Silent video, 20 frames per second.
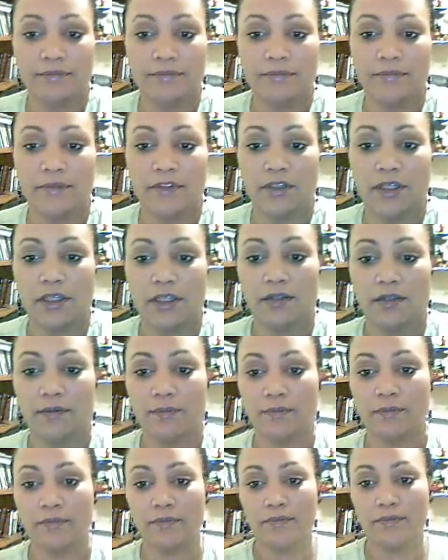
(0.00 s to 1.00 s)
see.
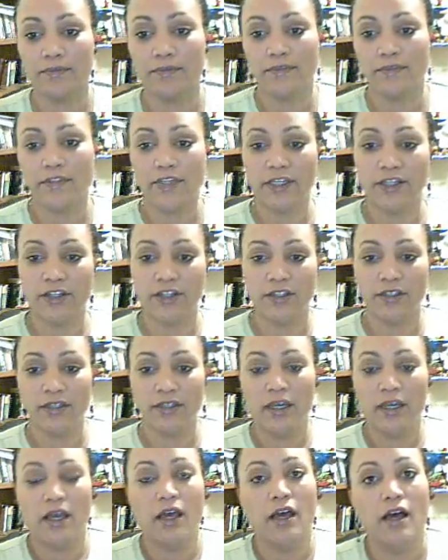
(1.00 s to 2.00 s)
Is that good?
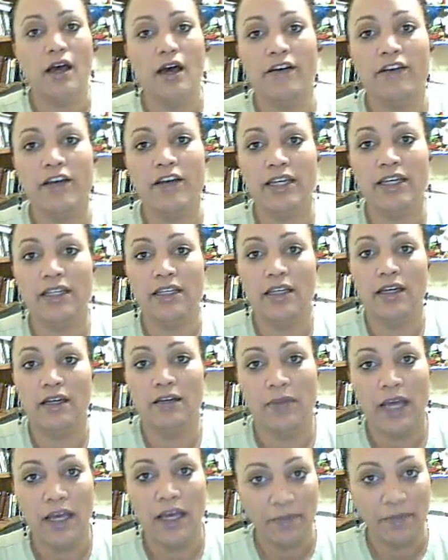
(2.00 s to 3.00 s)
Alright,
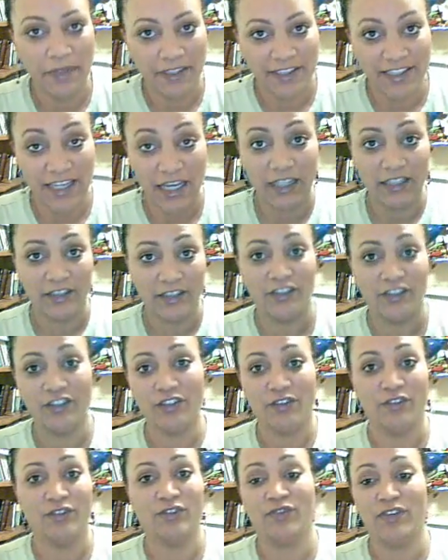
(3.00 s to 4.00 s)
I've been dying to do
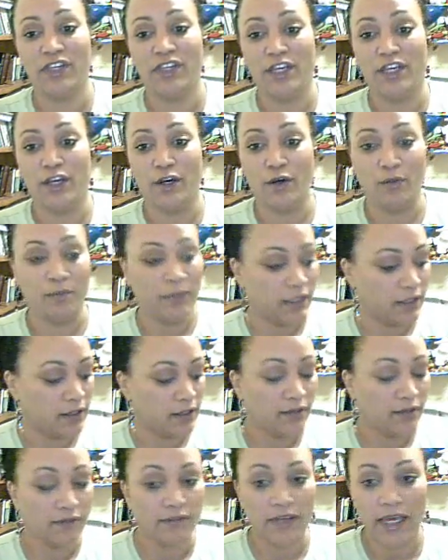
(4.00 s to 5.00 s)
this video
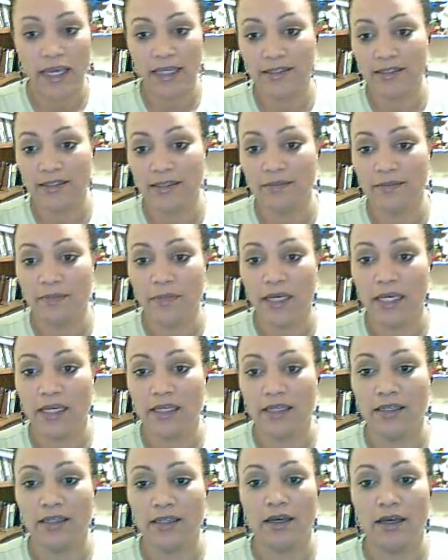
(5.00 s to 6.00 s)
because I did
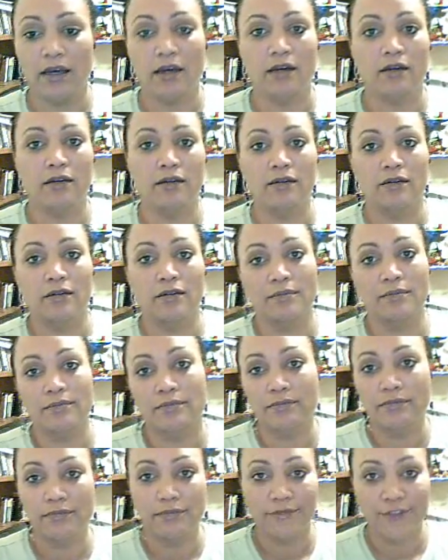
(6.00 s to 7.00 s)
my
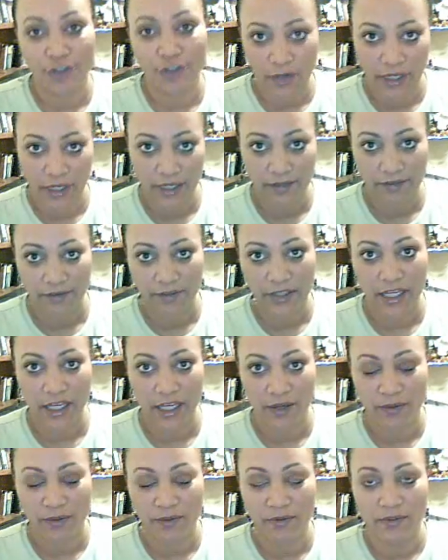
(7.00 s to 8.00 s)
straight
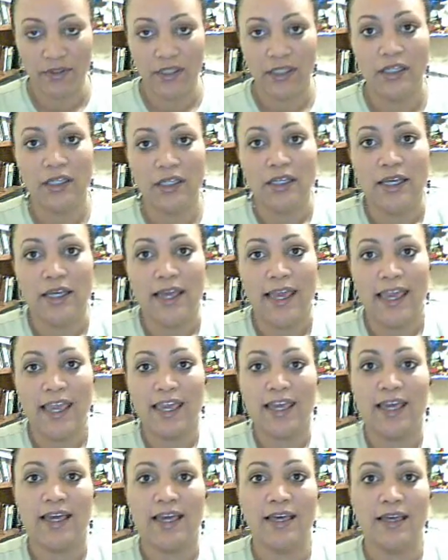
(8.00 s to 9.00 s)
video
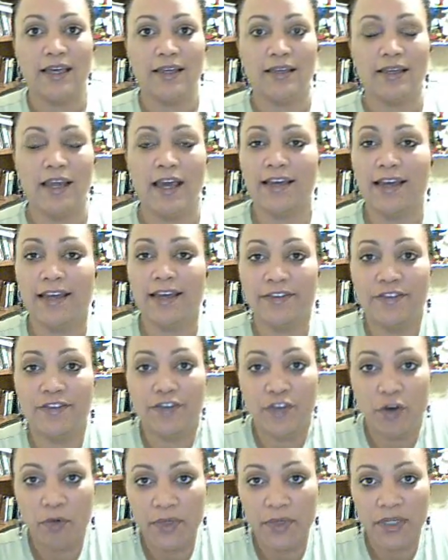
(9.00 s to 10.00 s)
and I got
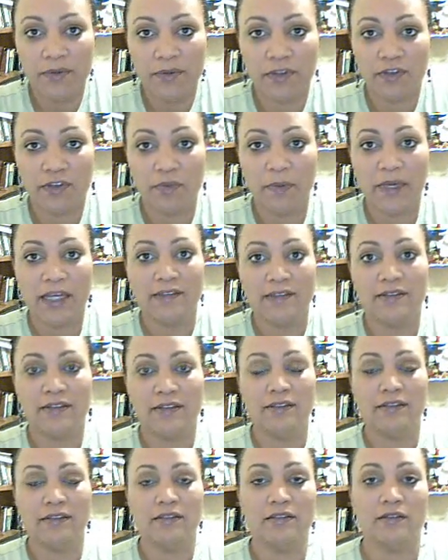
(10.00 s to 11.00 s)
so many
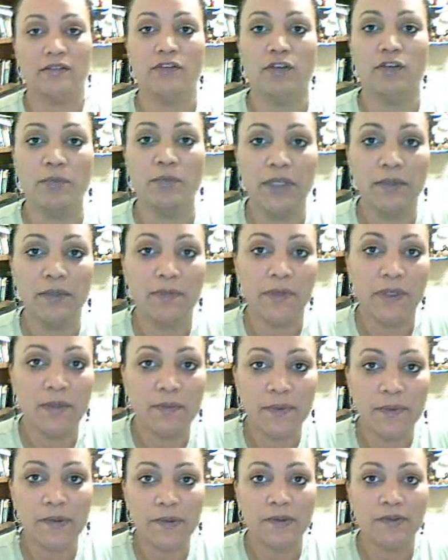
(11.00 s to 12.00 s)
responses and so many
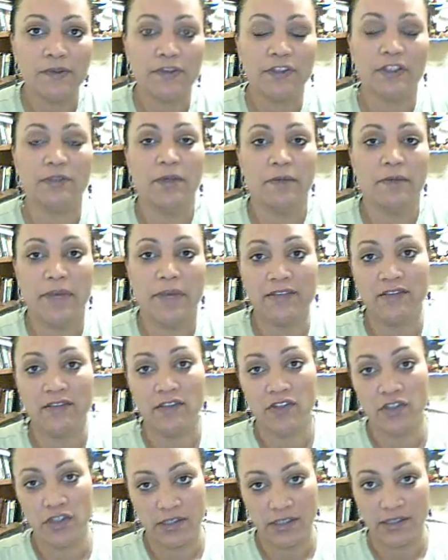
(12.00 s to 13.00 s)
people sending me
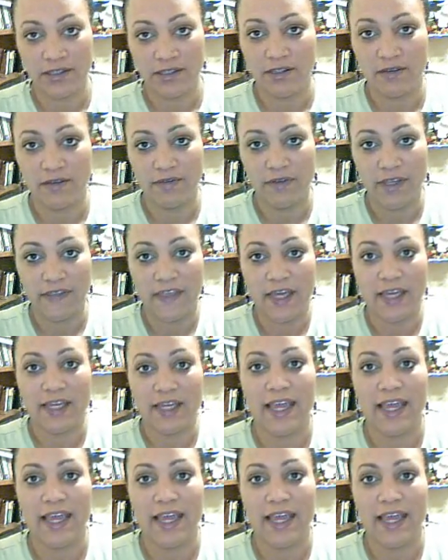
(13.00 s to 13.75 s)
messages and stuff like that